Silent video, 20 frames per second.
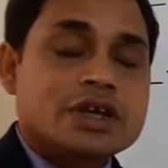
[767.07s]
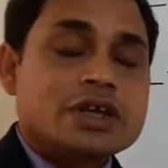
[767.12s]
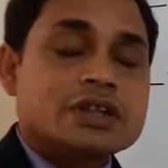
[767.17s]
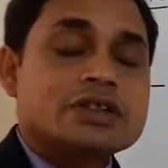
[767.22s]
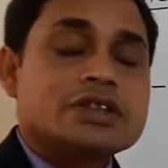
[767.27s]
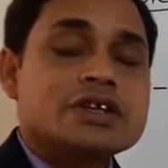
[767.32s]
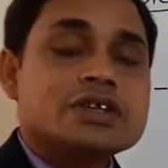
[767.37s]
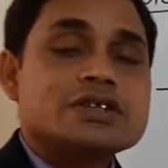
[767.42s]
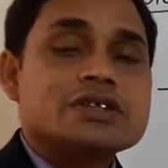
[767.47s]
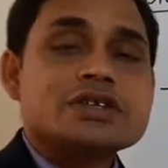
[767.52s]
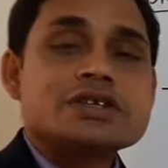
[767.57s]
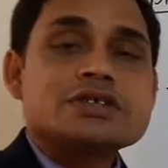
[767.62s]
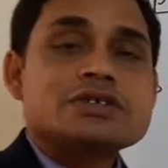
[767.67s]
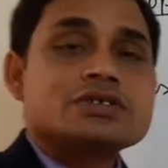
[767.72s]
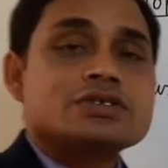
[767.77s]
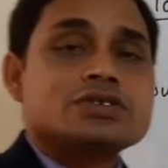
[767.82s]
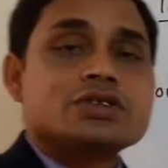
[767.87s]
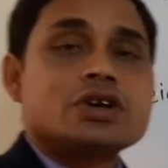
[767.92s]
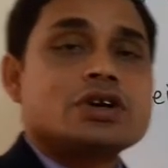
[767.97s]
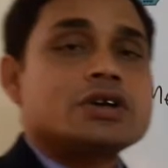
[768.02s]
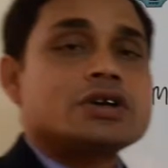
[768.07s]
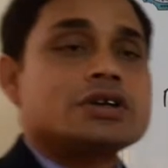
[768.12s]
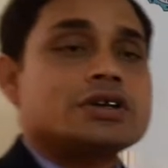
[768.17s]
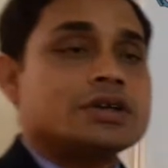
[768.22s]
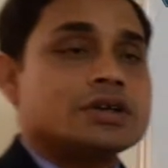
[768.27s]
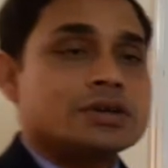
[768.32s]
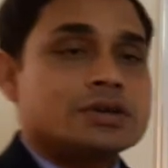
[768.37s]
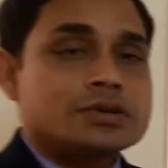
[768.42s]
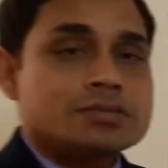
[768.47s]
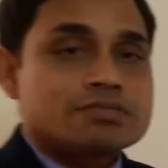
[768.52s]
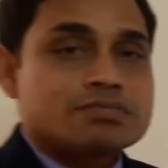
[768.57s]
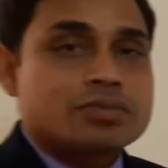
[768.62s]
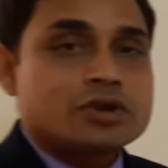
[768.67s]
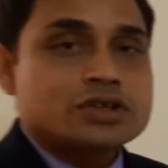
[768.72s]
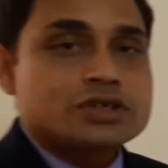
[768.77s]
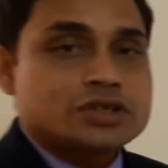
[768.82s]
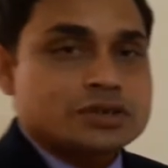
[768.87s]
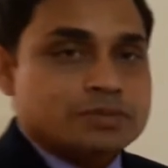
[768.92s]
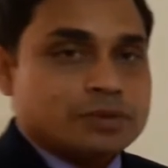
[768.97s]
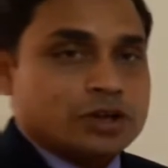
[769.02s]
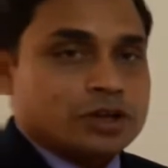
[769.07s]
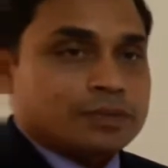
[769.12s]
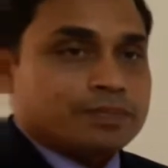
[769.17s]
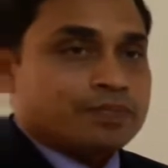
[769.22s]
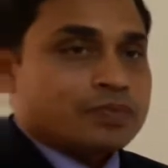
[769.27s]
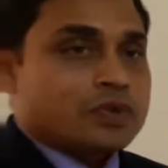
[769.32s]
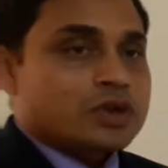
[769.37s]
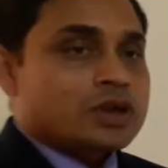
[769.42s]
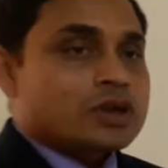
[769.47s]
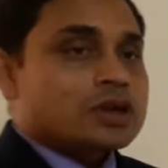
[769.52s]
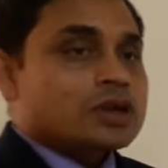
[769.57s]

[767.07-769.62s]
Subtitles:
This is not possible.